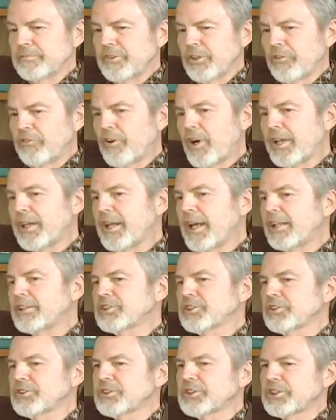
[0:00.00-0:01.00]
the
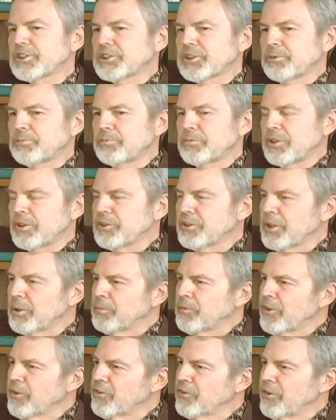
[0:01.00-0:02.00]
financial system built
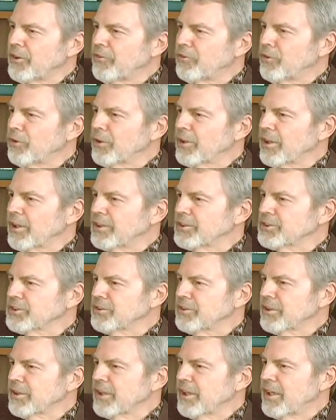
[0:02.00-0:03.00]
up the self-organized
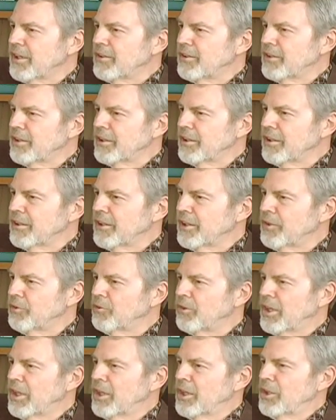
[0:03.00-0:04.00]
criticality. And
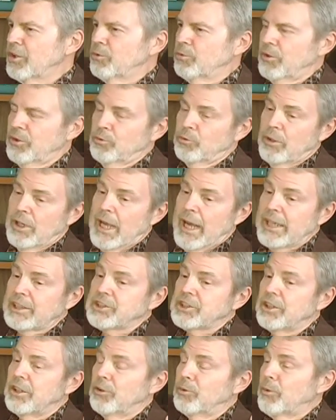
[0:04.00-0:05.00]
then when
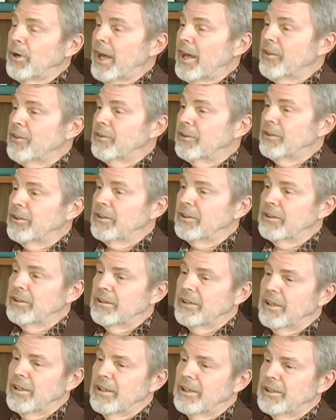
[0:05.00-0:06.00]
actually a
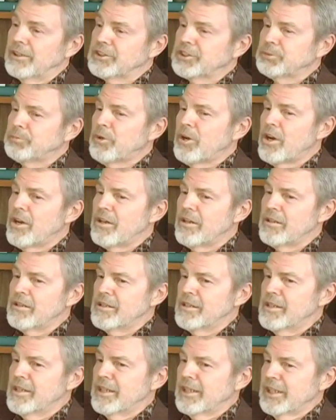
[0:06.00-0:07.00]
rather uh,
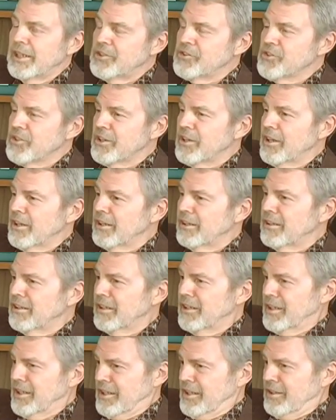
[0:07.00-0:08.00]
small incident
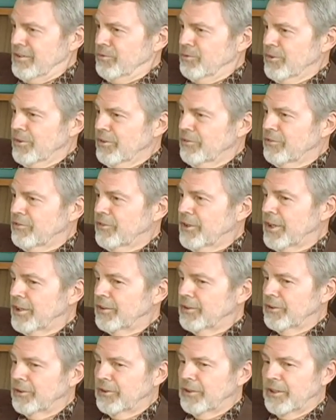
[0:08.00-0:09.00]
with a
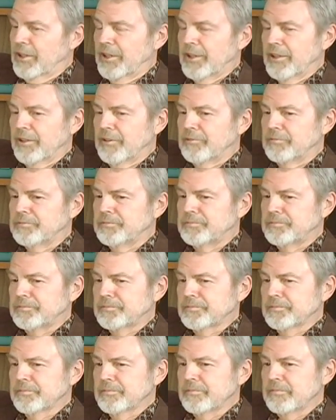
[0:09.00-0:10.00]
failure in
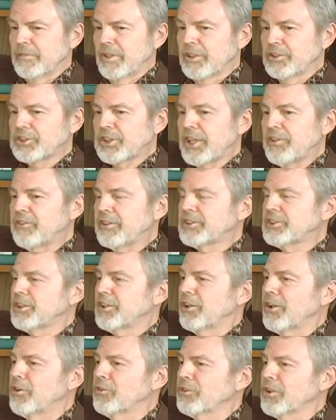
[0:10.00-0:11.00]
a savings
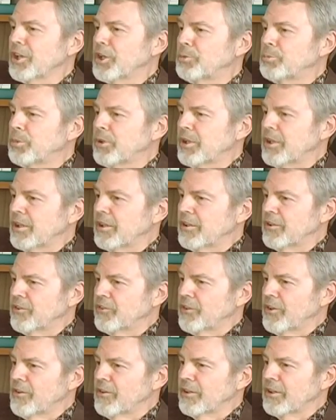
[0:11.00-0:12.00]
and loan company in
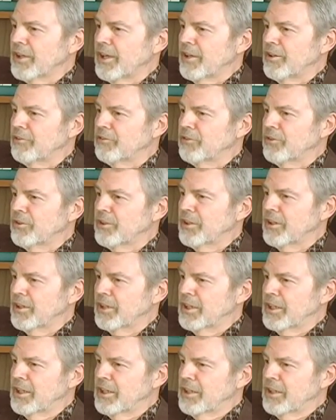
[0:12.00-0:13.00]
Southern California